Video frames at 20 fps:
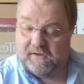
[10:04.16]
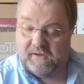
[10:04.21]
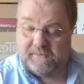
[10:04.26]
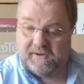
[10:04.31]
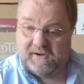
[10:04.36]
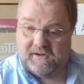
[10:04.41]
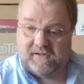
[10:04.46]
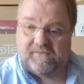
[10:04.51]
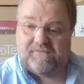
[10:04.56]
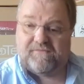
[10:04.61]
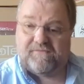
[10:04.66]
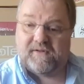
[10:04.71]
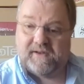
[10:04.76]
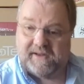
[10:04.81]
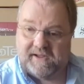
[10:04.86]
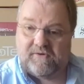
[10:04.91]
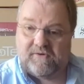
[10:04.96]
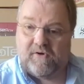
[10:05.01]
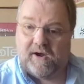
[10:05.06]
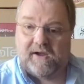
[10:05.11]
I mean,
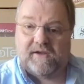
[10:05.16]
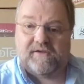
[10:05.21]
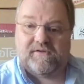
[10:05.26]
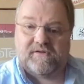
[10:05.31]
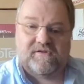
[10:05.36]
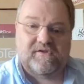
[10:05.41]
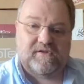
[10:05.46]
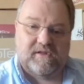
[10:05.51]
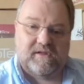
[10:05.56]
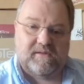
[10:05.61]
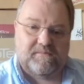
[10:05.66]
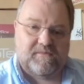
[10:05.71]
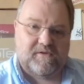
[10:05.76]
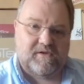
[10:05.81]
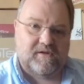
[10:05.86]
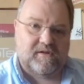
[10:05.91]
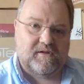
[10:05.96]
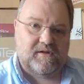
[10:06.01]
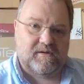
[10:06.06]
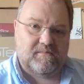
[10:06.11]
differently great to
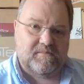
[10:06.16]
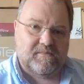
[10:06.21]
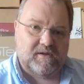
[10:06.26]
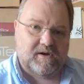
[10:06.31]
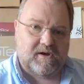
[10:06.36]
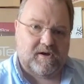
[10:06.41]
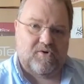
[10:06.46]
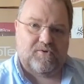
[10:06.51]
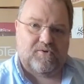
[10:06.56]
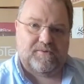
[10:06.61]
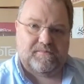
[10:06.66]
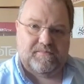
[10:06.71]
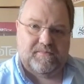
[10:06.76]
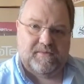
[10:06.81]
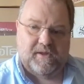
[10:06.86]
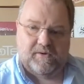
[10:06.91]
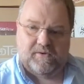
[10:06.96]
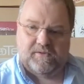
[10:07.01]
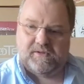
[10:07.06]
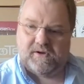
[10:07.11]
the Gold
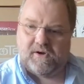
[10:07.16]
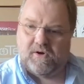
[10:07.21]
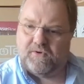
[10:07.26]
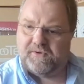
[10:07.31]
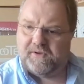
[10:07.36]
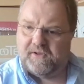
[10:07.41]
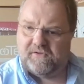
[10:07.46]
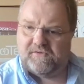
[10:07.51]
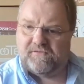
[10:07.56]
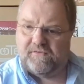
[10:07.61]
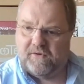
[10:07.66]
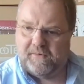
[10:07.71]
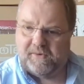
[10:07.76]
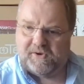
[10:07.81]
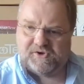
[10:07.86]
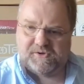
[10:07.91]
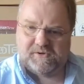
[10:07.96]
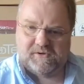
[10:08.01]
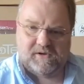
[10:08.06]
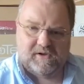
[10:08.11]
Note. The Gold Note's very
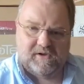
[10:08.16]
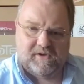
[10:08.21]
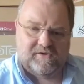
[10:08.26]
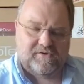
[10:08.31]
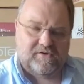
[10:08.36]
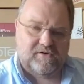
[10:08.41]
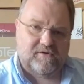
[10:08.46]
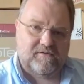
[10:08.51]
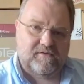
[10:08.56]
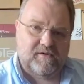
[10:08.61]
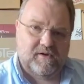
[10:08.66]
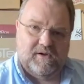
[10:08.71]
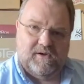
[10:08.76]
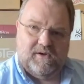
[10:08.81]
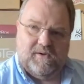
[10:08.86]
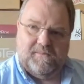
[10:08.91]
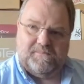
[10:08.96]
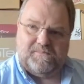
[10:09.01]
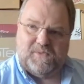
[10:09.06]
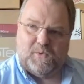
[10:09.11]
much a sort of
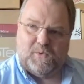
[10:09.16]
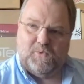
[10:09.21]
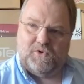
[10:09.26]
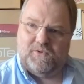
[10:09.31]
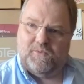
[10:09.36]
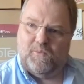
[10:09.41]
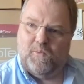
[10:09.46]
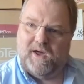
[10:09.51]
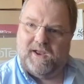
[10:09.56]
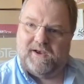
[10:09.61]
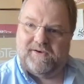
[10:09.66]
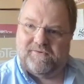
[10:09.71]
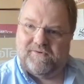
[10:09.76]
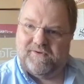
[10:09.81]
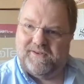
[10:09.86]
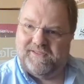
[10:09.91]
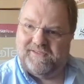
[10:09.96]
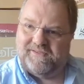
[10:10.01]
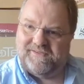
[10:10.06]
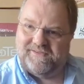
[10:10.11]
wooden wonder,
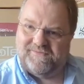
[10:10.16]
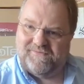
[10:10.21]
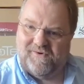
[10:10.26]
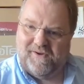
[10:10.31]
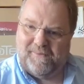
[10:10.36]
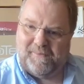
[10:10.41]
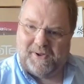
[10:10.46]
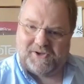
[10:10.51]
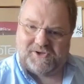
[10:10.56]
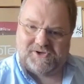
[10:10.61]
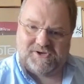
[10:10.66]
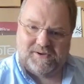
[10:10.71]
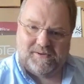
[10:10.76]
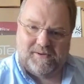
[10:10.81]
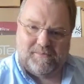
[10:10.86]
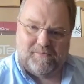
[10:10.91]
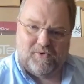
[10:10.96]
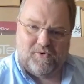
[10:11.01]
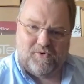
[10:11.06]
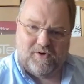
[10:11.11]
and this is very much
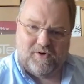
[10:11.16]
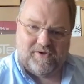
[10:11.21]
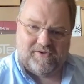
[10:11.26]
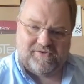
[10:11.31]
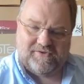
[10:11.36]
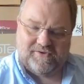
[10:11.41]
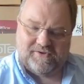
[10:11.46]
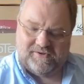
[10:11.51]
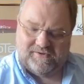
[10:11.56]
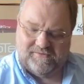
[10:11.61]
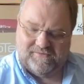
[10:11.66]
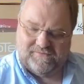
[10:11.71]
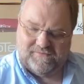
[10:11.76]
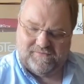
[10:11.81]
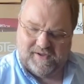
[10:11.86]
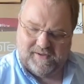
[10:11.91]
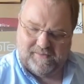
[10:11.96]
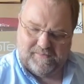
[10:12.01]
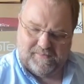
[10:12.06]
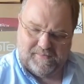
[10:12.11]
a more sort of
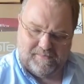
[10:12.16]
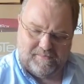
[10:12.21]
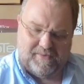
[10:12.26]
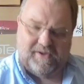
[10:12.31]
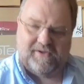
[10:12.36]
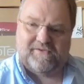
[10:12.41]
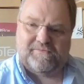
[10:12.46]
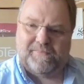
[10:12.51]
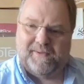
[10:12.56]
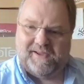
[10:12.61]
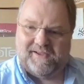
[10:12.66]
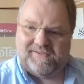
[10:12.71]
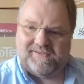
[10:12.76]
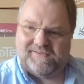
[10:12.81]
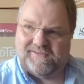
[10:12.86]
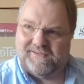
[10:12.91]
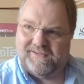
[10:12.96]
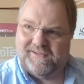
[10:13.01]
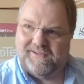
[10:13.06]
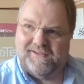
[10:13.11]

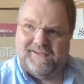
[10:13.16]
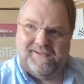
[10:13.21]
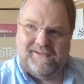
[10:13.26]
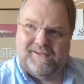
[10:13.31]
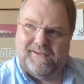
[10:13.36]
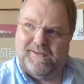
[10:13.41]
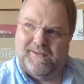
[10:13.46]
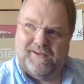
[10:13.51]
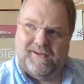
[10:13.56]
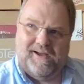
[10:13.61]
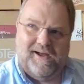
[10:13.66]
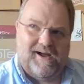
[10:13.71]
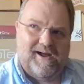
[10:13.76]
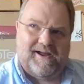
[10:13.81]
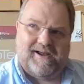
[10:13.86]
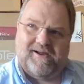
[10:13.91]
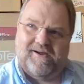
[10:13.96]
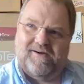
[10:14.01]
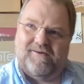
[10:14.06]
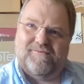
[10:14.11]
perspex I
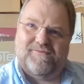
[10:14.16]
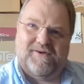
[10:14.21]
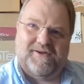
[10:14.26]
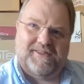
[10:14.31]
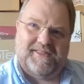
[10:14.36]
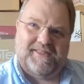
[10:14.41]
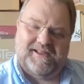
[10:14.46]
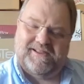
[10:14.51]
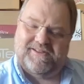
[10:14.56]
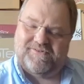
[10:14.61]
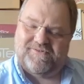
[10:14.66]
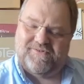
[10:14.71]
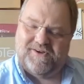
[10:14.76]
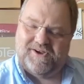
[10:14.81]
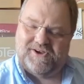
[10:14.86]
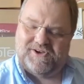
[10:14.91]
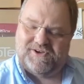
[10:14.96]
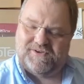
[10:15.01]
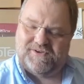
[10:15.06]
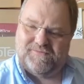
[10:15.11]
can't find the
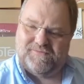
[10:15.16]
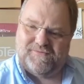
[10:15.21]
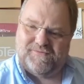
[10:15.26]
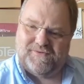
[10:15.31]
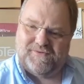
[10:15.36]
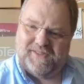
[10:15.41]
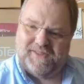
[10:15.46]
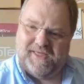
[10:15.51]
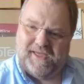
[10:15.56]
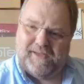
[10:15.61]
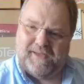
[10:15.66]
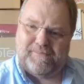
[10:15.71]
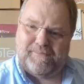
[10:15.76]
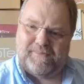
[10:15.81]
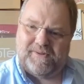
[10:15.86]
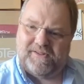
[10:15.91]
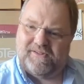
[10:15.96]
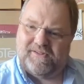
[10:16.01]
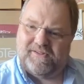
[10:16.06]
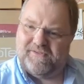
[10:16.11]
alliteration for that,
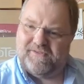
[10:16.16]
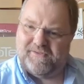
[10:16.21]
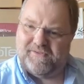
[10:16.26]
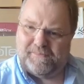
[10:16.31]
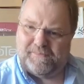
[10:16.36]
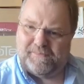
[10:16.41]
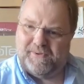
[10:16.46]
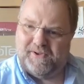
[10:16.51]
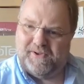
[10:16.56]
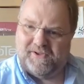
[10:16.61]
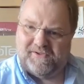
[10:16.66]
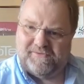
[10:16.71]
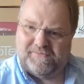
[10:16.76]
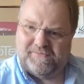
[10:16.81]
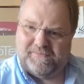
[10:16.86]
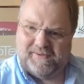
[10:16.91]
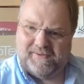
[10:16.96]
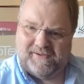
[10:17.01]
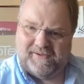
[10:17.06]
but it's a perfect